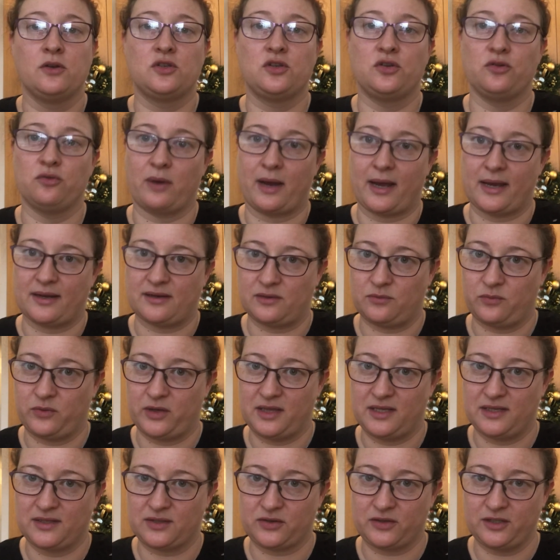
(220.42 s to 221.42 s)
to add in
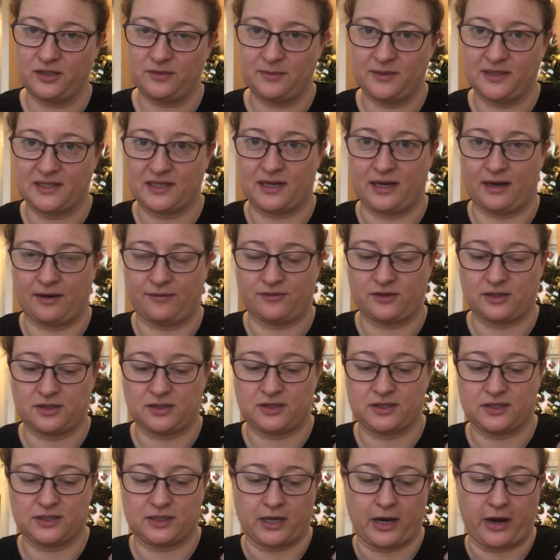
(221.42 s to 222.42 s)
with this Christmas gift.
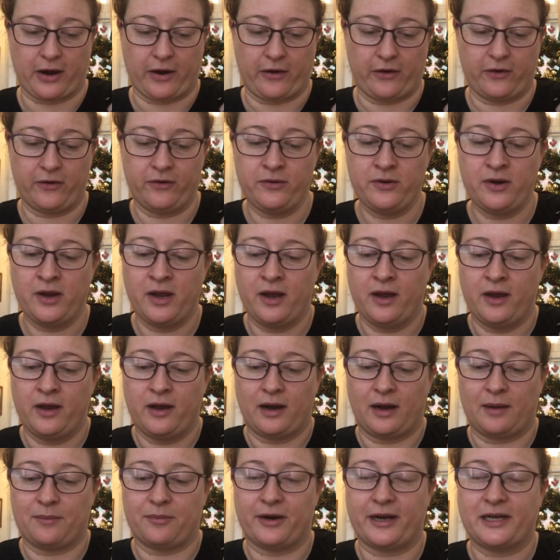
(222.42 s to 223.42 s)
So
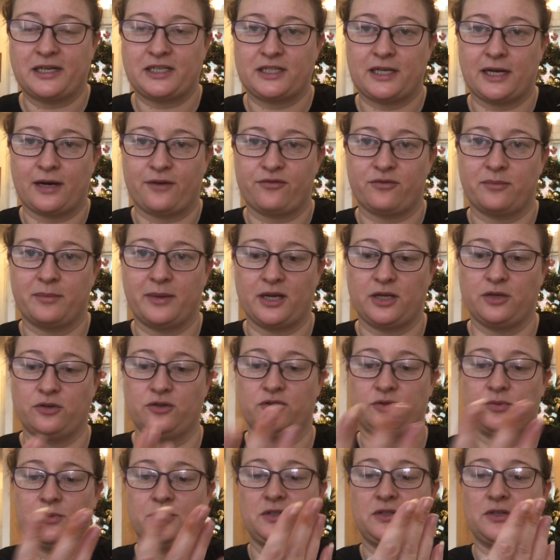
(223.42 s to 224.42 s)
I branched out from my
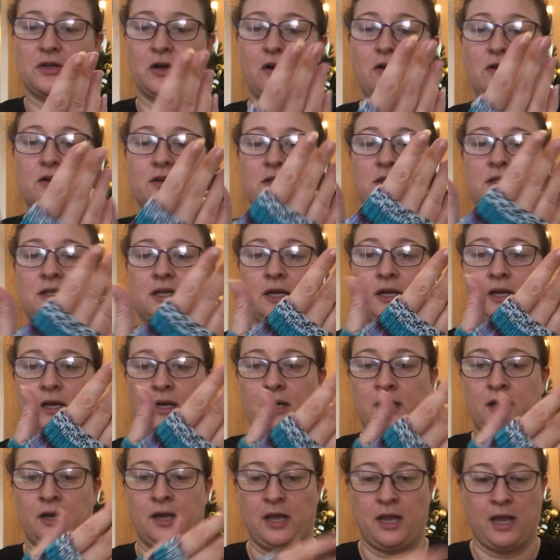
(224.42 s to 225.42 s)
usual socks
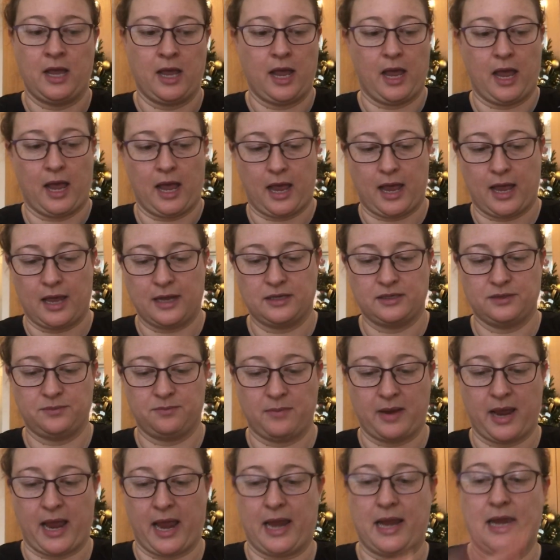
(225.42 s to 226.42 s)
and
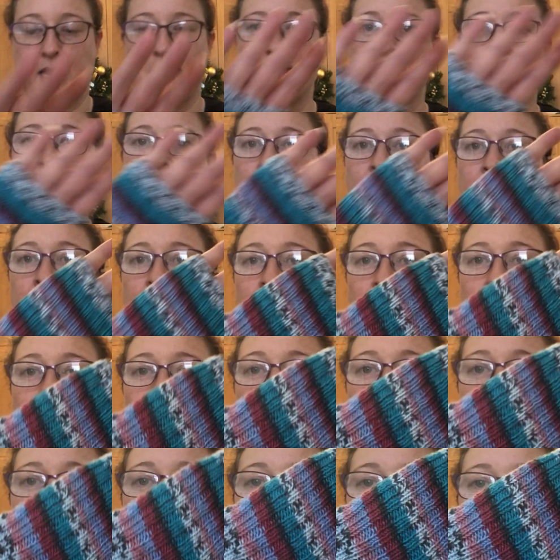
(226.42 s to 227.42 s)
made
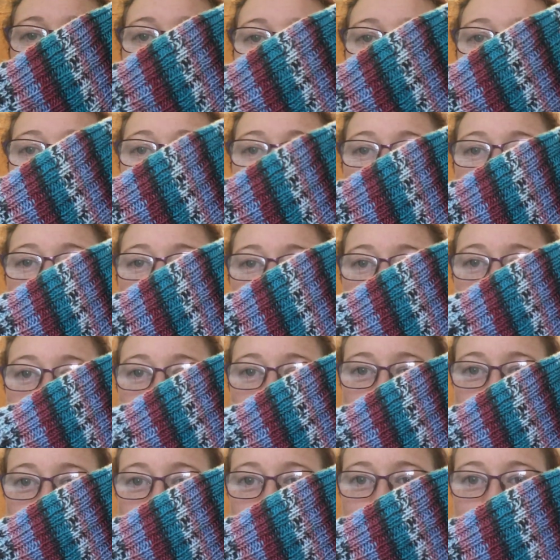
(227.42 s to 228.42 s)
a pair of
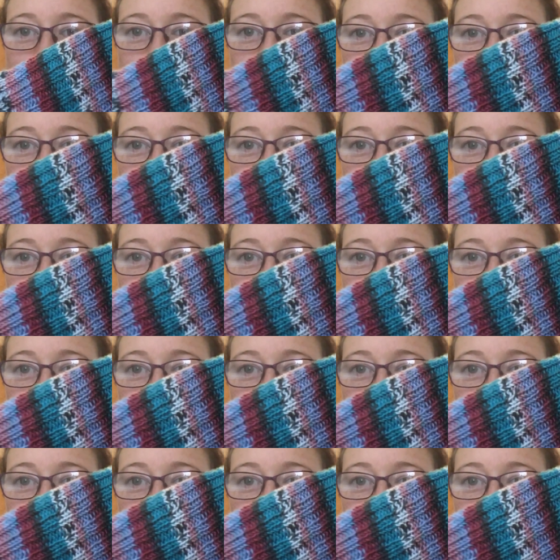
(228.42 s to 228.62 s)
mitts.